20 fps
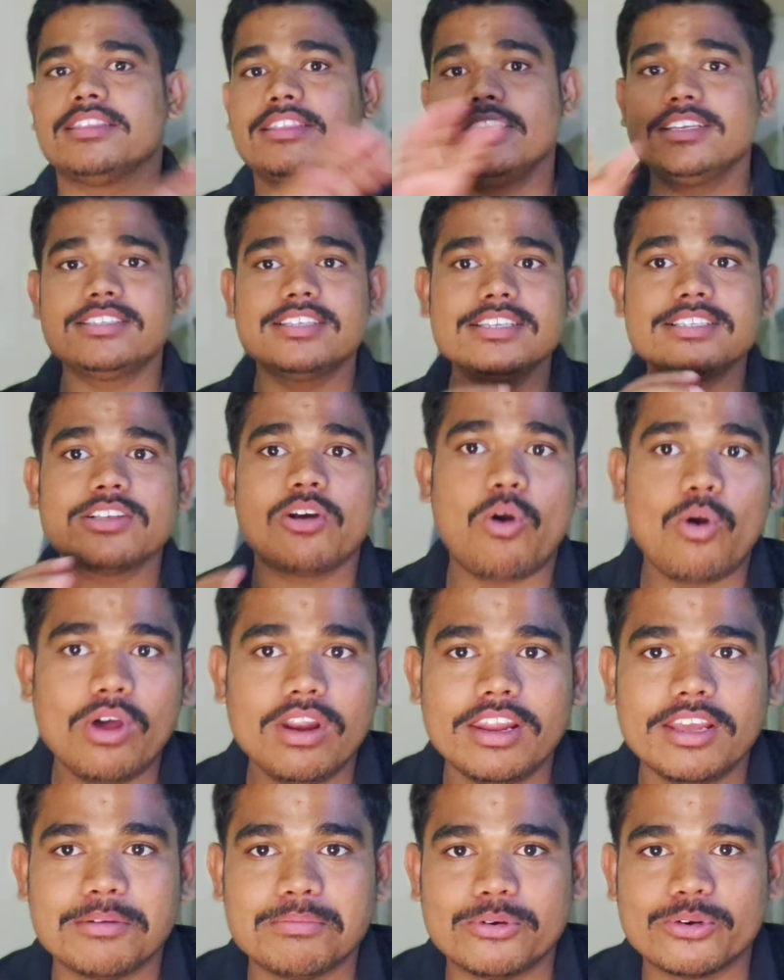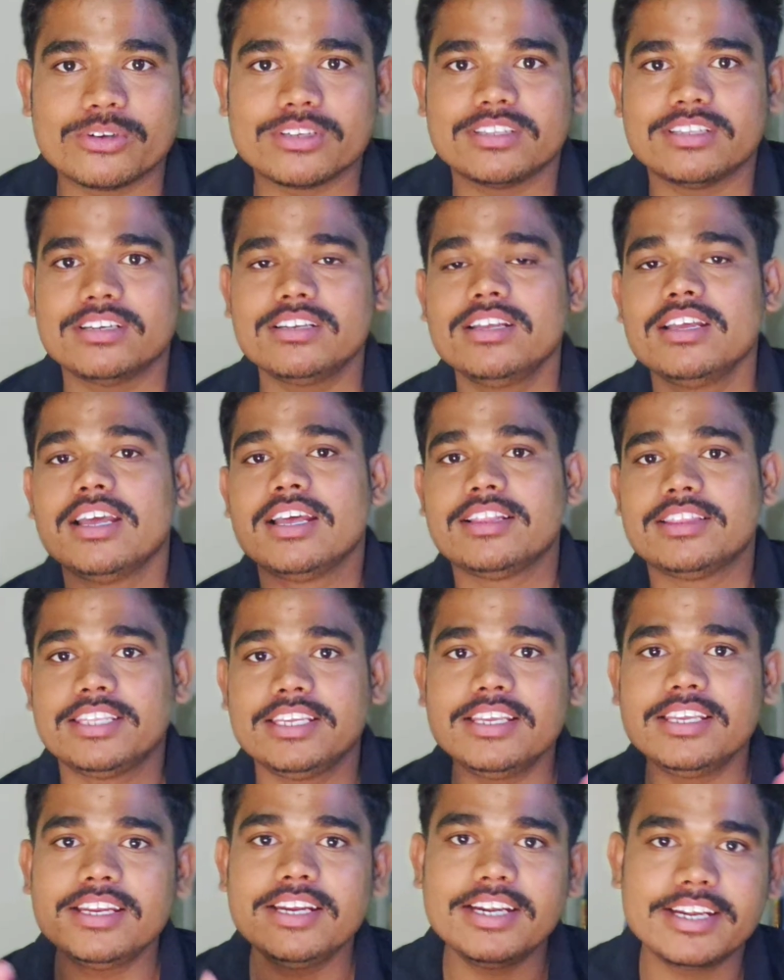This is all about the
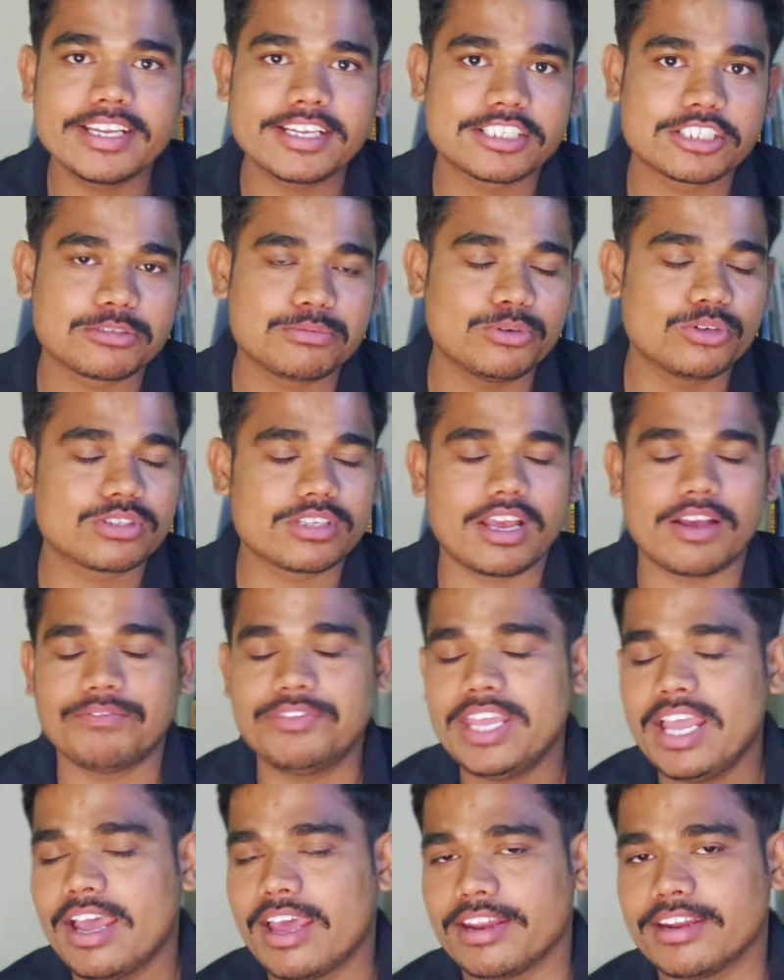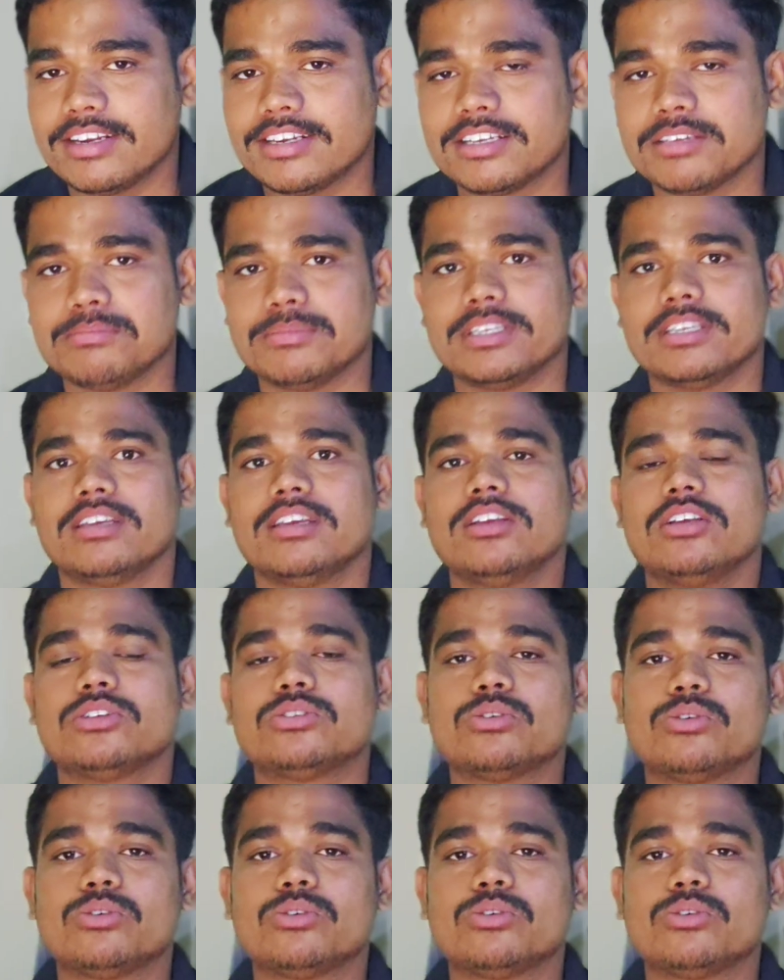theory textbooks of the anatomy.